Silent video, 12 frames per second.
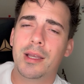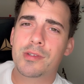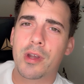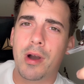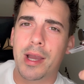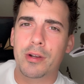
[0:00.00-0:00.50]

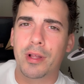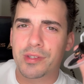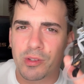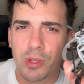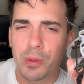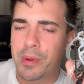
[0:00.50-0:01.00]
So I know
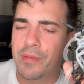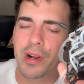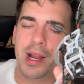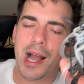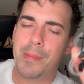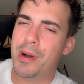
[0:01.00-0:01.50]
it's a little bit of
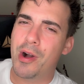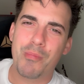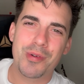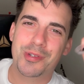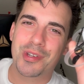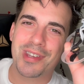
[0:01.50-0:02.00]
a cop
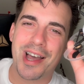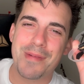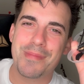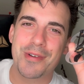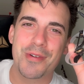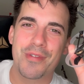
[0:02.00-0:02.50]
out, but just
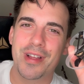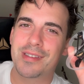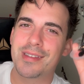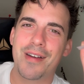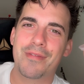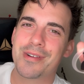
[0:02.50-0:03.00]
hop on over.
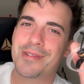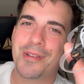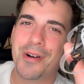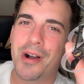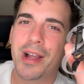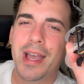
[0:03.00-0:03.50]
It's not very
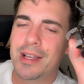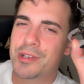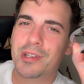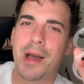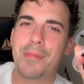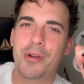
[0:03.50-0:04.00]
long.
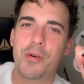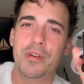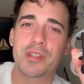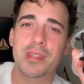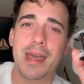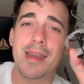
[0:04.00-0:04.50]
Just hop on
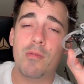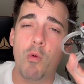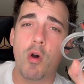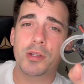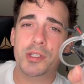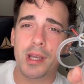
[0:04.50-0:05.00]
over to that and
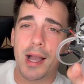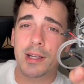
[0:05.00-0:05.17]
watch it.